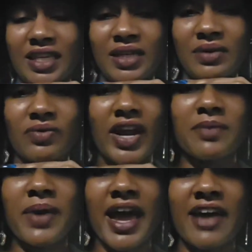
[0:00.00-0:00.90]
the
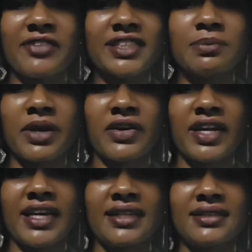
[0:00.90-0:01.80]
red path
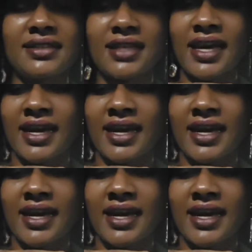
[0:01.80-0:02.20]
experience